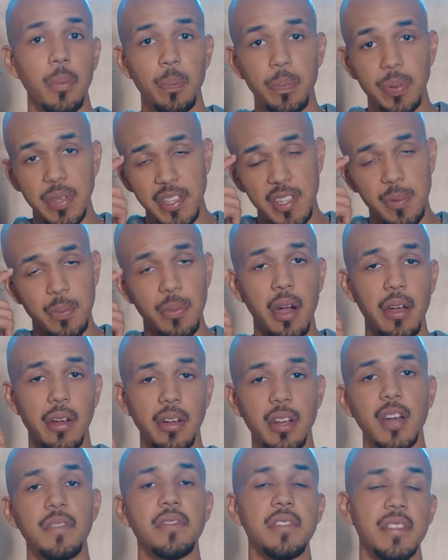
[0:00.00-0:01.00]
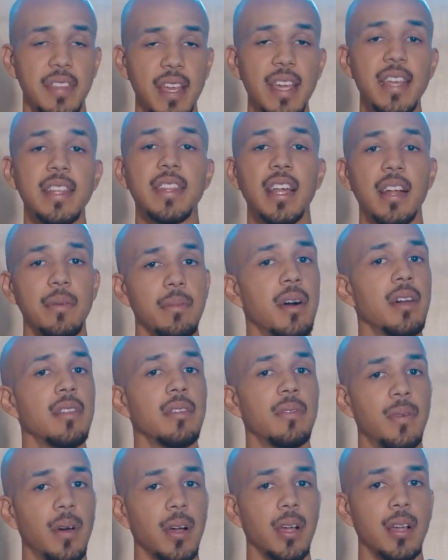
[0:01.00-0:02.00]
be smart enough to take that
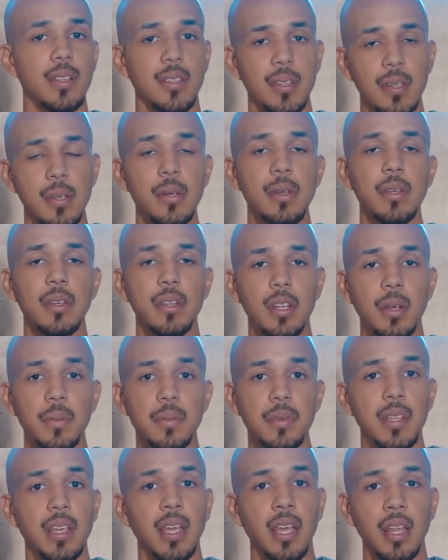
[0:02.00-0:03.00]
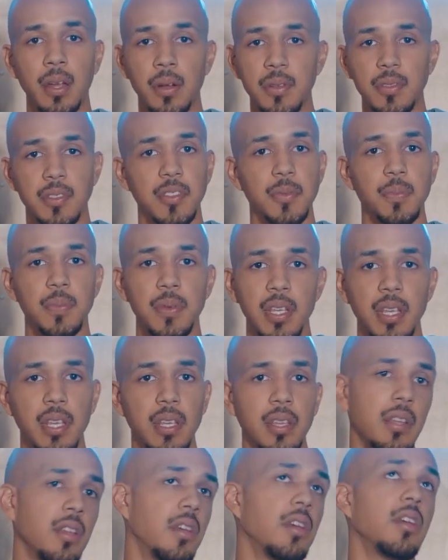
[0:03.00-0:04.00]
motherfucker too, you know what I'm saying? Don't just
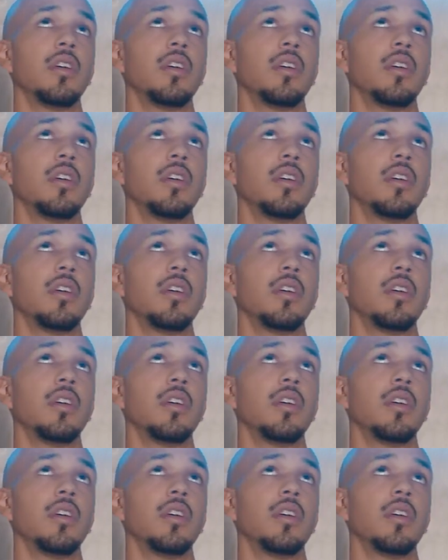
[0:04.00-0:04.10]
be